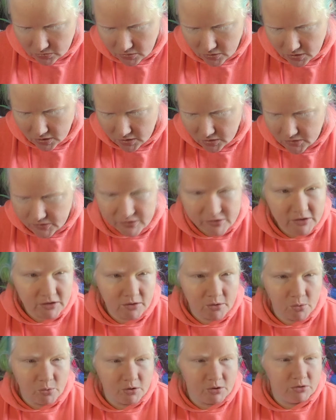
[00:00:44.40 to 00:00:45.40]
uh, the
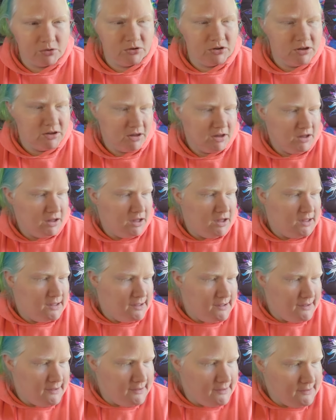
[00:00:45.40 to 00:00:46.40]
seeing world
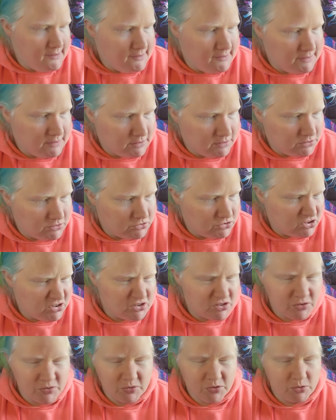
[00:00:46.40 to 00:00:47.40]
and
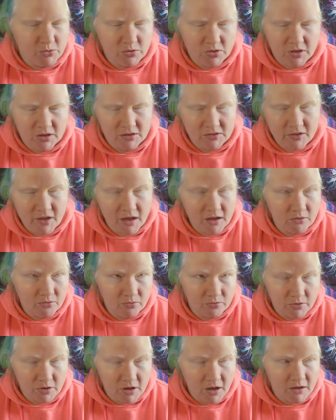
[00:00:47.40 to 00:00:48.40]
just a few things I have
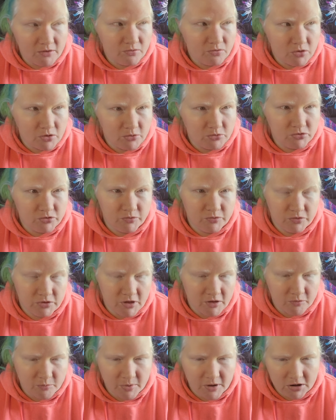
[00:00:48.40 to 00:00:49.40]
I have loads of
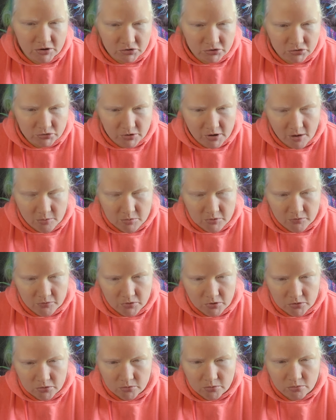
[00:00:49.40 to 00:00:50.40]
stuff but I just grabbed a
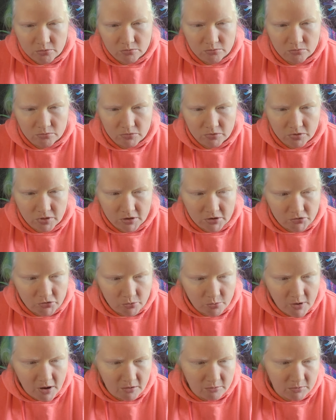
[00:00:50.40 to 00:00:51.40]
few things
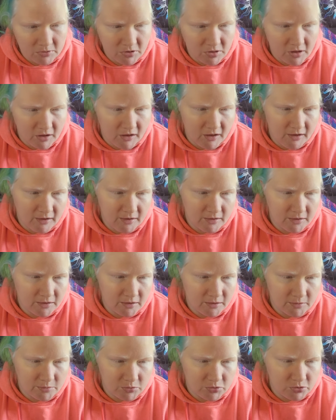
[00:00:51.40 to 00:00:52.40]
around me that I
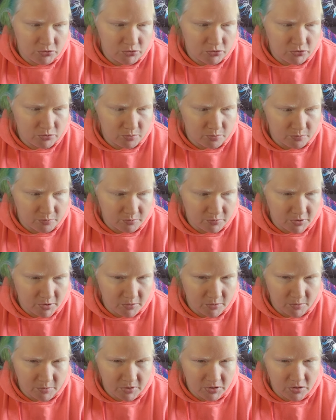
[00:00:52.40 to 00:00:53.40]
um, use
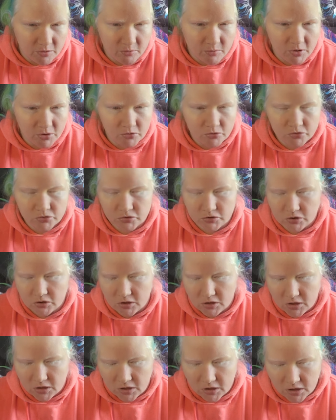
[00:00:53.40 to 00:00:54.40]
probably the most
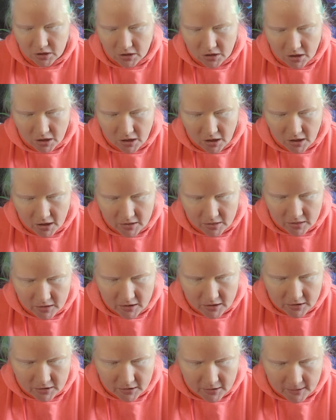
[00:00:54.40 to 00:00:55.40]
and
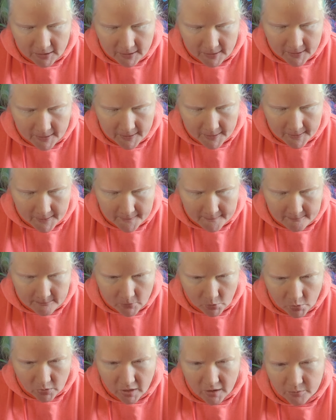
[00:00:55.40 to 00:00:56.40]
then um,
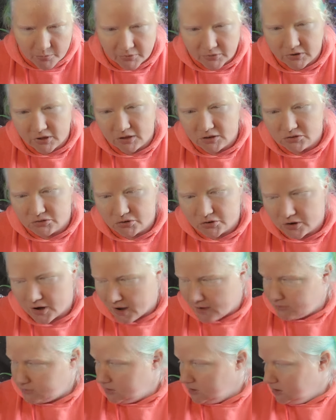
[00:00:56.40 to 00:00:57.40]
or that pertain to
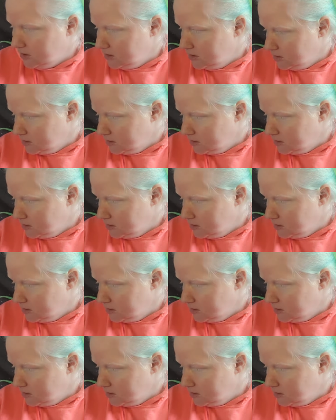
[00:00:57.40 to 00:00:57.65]
crafting